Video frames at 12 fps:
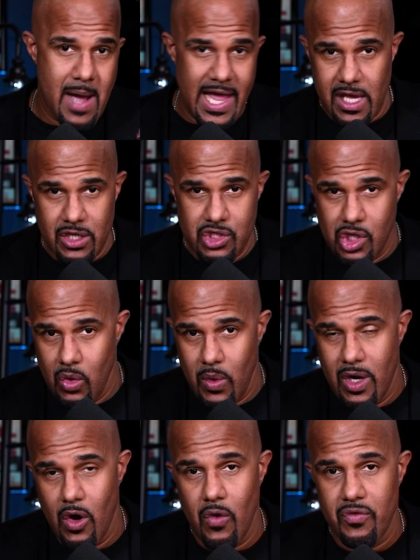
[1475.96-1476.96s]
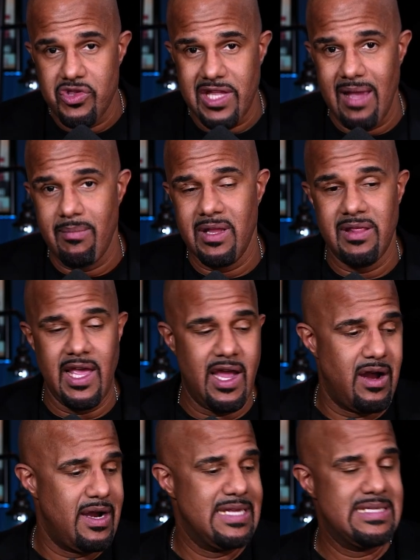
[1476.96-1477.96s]
issue with Hov's statement
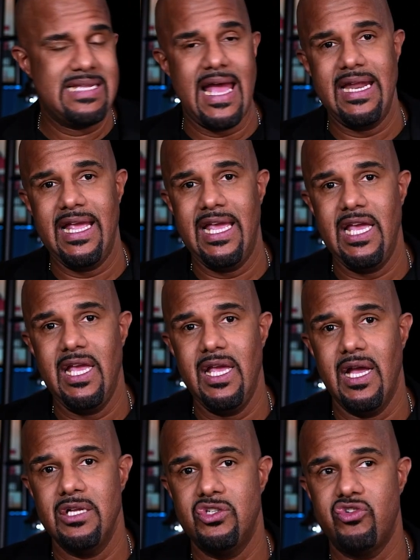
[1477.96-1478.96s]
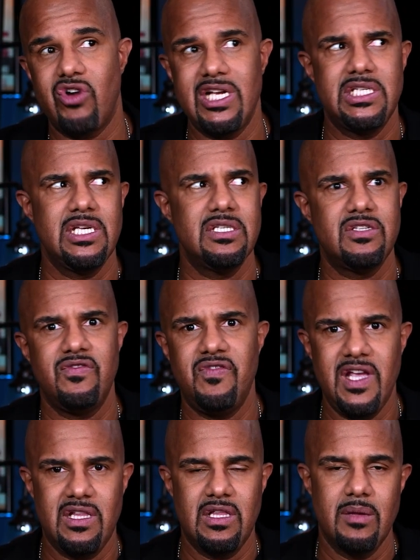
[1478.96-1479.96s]
there is that he addresses
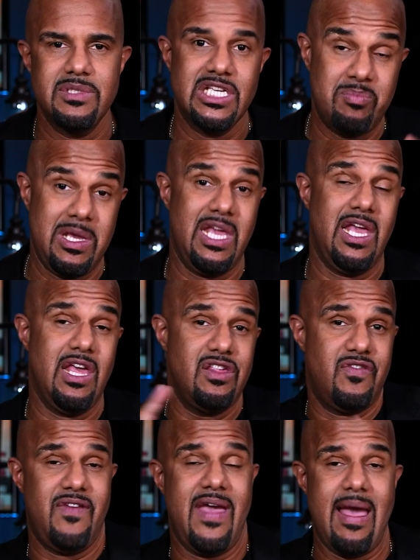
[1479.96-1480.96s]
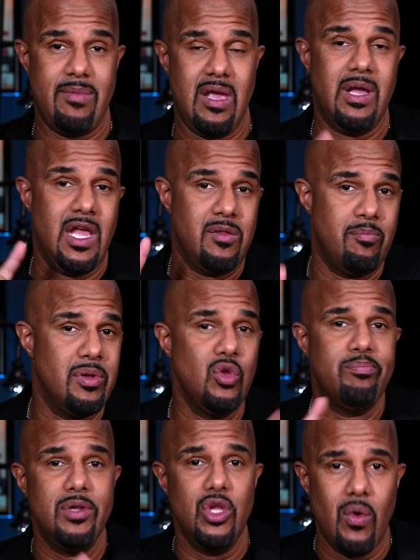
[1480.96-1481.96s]
victims as being his family.
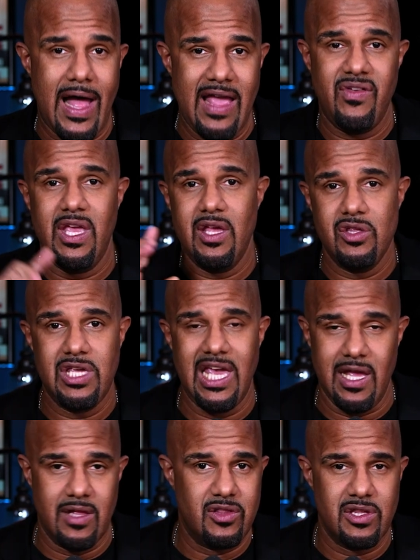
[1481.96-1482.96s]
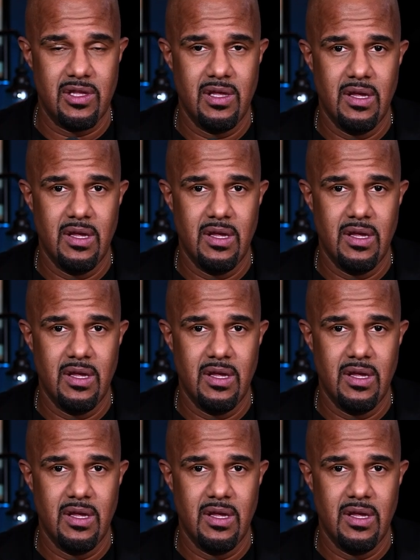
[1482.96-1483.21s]
Blue Ivy, his kids.